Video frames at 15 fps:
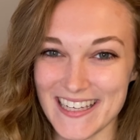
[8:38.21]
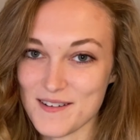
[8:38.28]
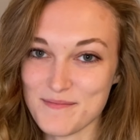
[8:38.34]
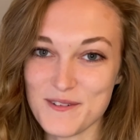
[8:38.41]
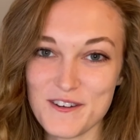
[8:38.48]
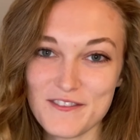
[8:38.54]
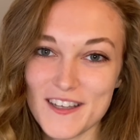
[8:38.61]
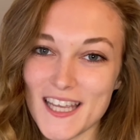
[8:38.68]
And
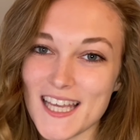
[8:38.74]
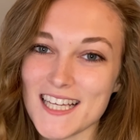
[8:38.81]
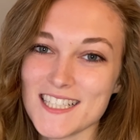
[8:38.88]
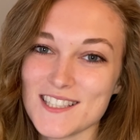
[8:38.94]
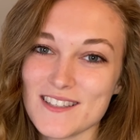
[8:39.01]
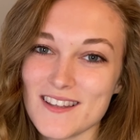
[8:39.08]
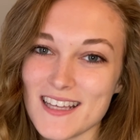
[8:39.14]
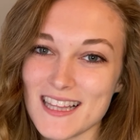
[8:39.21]
moving
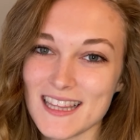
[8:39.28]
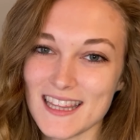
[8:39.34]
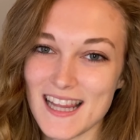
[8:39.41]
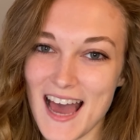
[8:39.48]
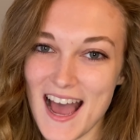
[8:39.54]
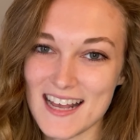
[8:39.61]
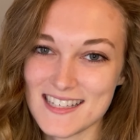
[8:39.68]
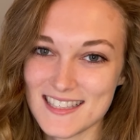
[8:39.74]
into the
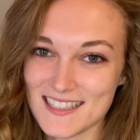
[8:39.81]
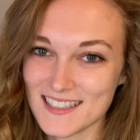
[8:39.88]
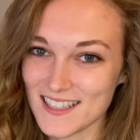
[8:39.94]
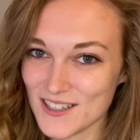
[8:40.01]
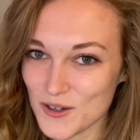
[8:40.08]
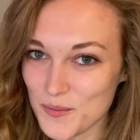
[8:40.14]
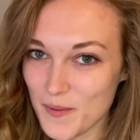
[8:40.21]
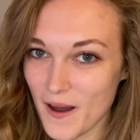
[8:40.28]
last
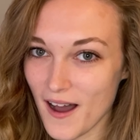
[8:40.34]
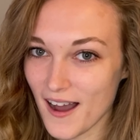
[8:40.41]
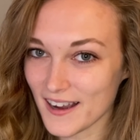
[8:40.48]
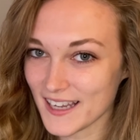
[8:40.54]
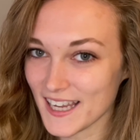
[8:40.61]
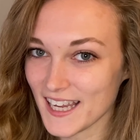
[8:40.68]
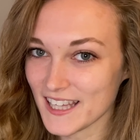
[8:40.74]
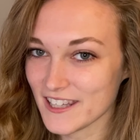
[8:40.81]
little
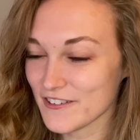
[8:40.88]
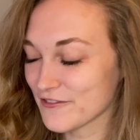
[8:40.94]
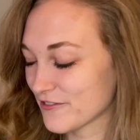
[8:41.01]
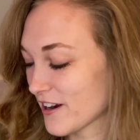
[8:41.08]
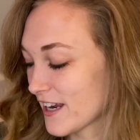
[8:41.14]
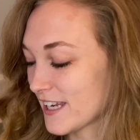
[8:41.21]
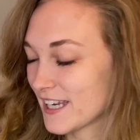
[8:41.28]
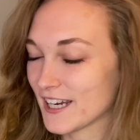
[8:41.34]
pocket in the
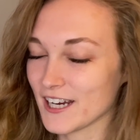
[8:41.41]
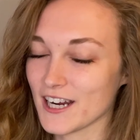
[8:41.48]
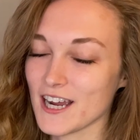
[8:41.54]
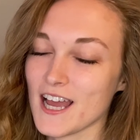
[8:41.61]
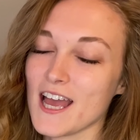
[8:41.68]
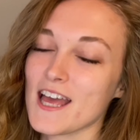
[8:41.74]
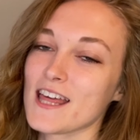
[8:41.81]
front here,